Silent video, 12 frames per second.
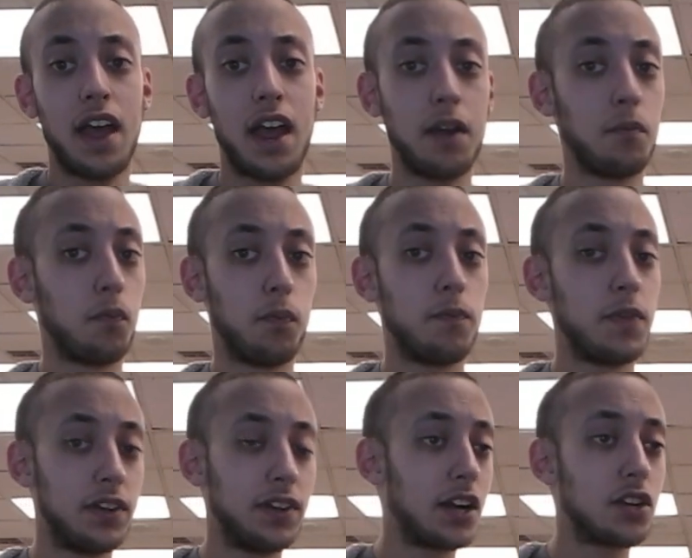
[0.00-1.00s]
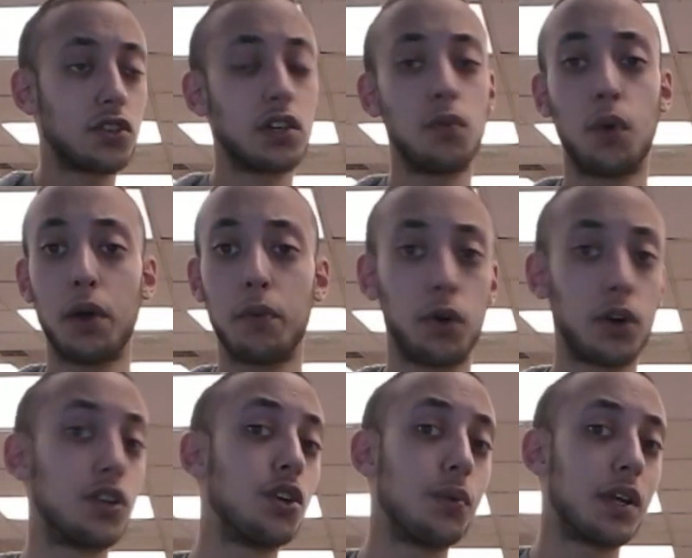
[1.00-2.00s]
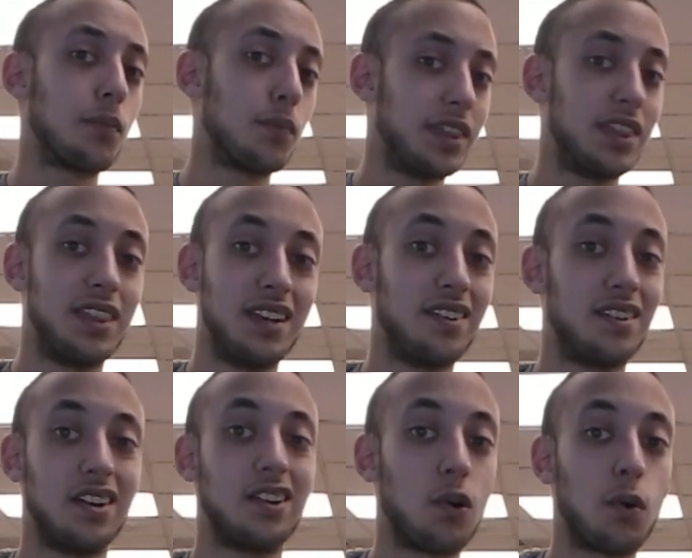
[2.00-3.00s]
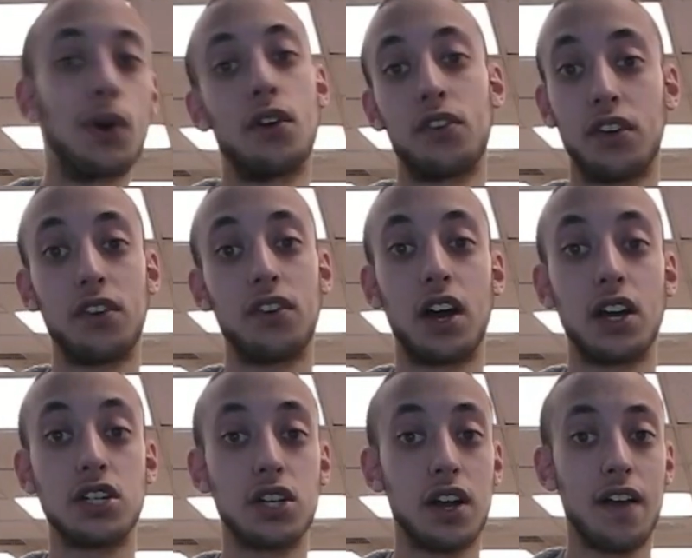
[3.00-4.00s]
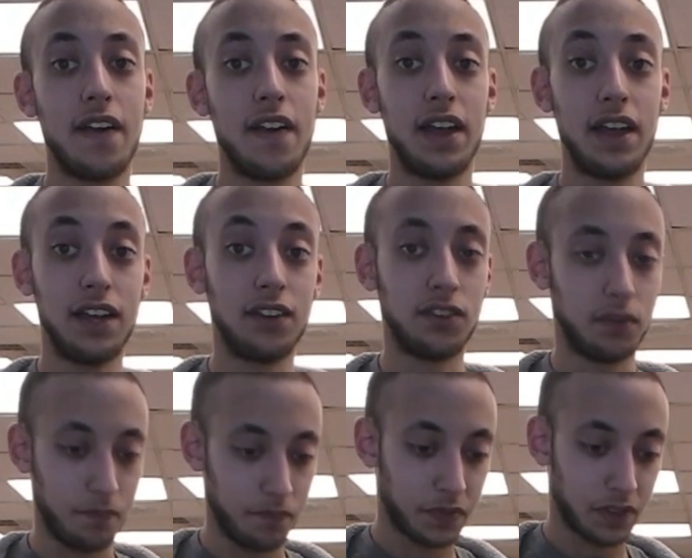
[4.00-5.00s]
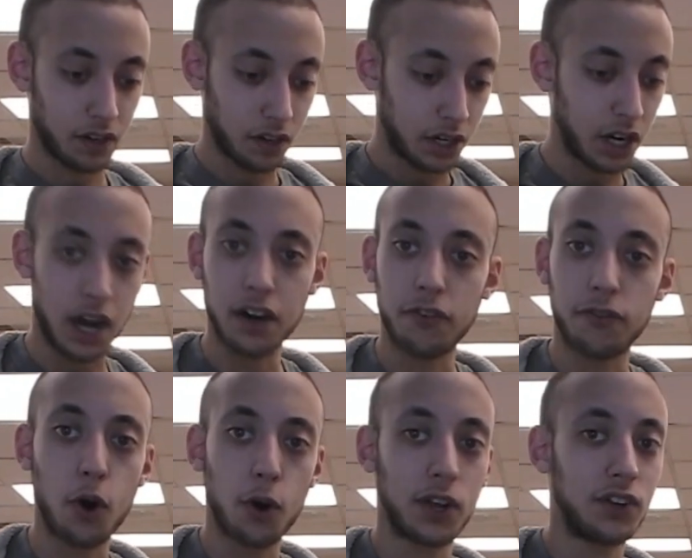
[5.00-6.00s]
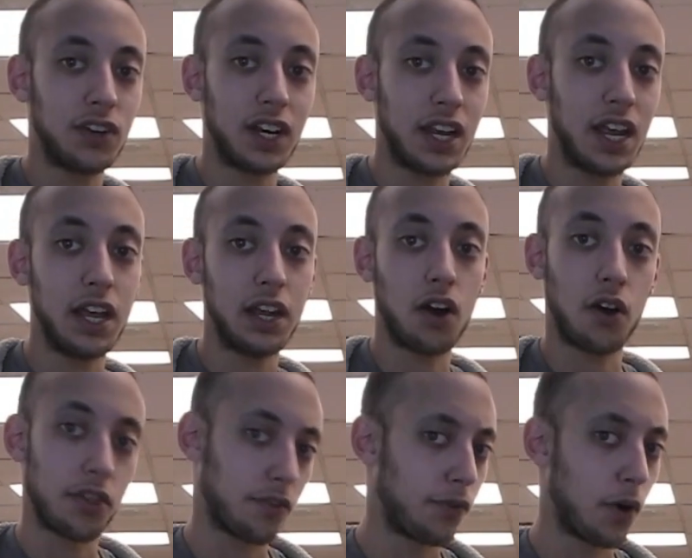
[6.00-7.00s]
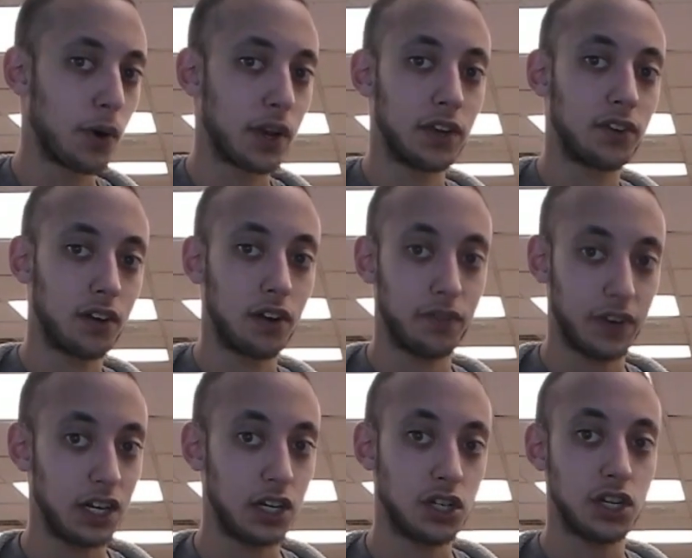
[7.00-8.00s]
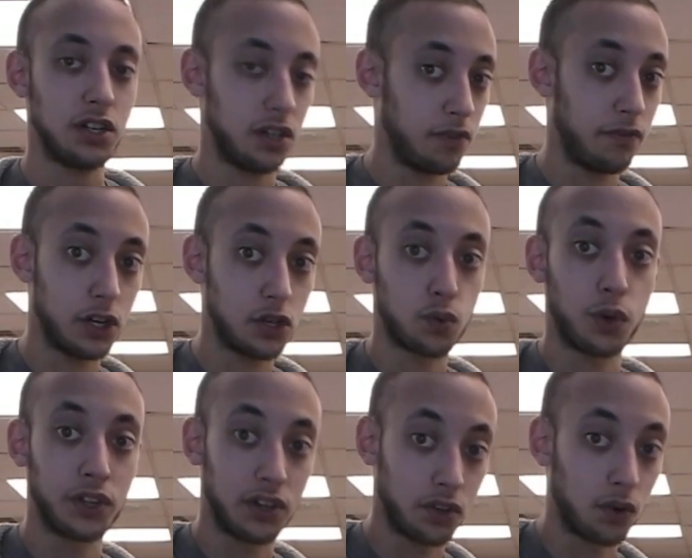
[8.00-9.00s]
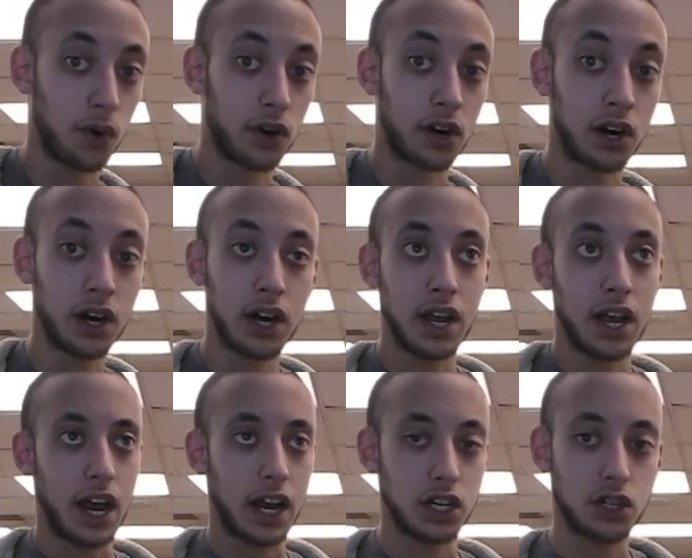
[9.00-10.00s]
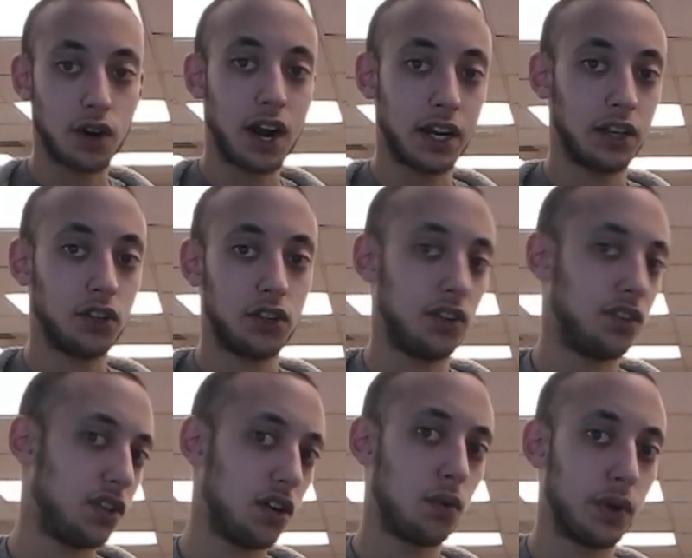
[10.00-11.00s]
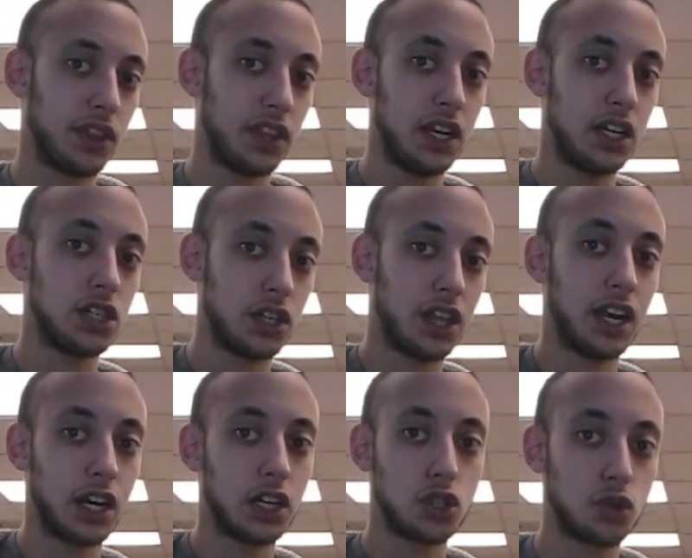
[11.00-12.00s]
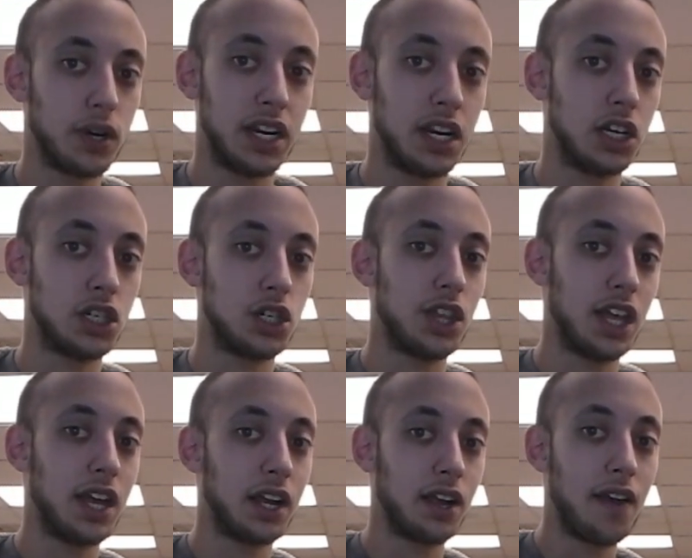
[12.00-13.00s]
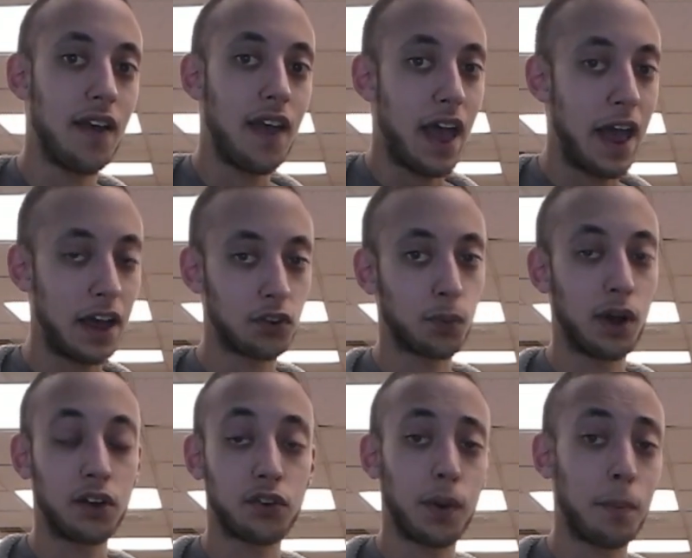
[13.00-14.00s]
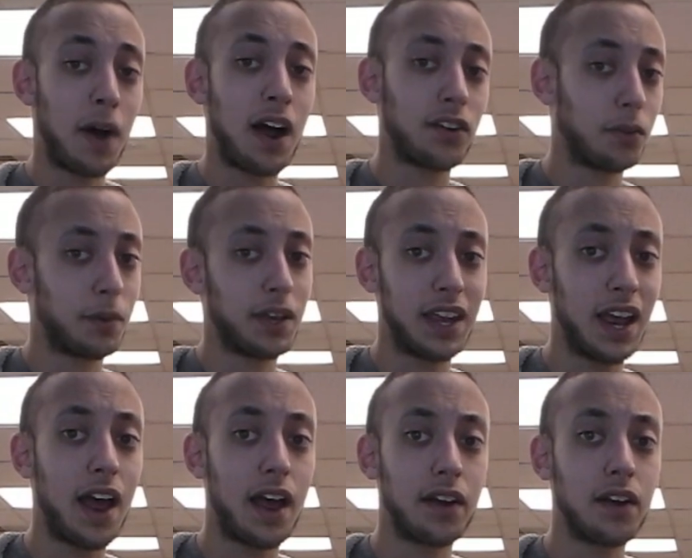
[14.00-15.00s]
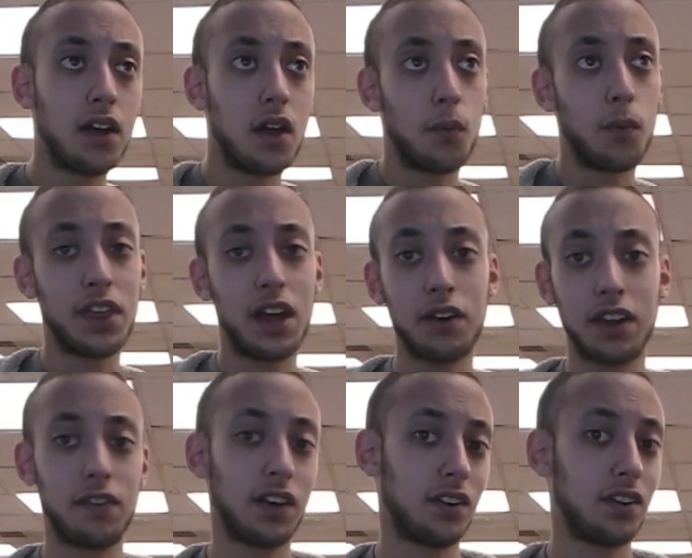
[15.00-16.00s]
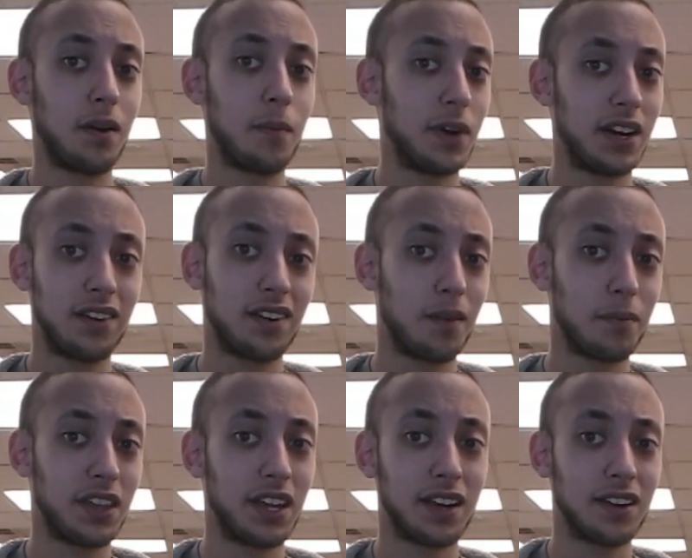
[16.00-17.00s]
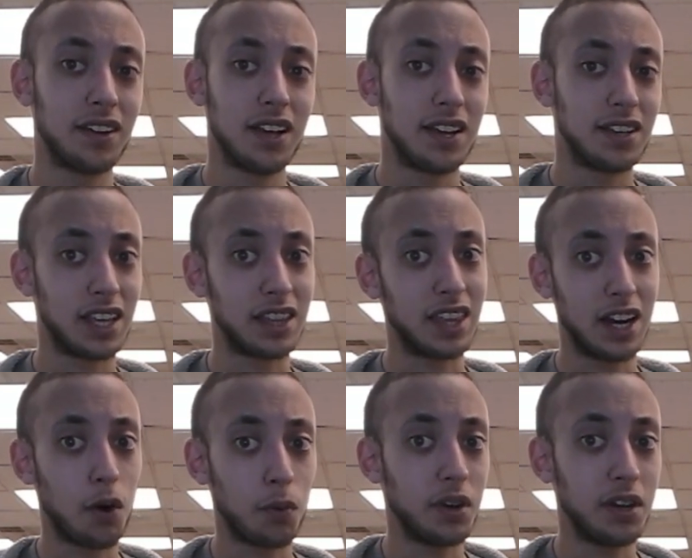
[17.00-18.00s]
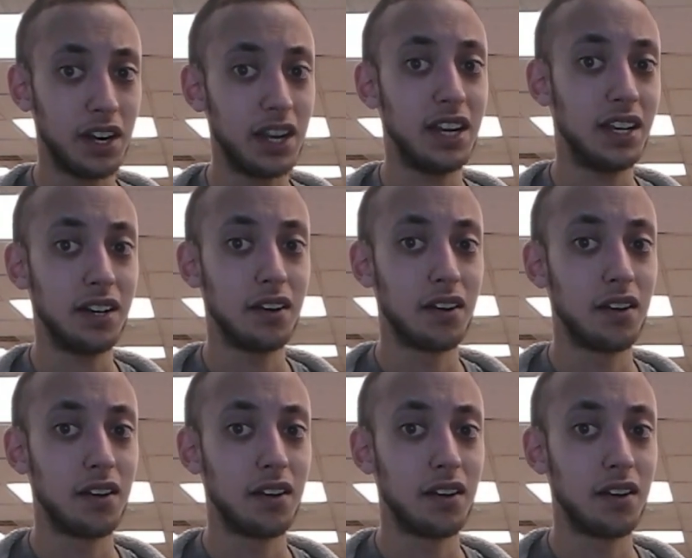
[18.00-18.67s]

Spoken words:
And essentially what we're doing with these disorders and such is kind of focusing in on the focus of each individual disorder and trying to deal with each thing and treat each thing as well as we possibly can without giving somebody something that they don't need,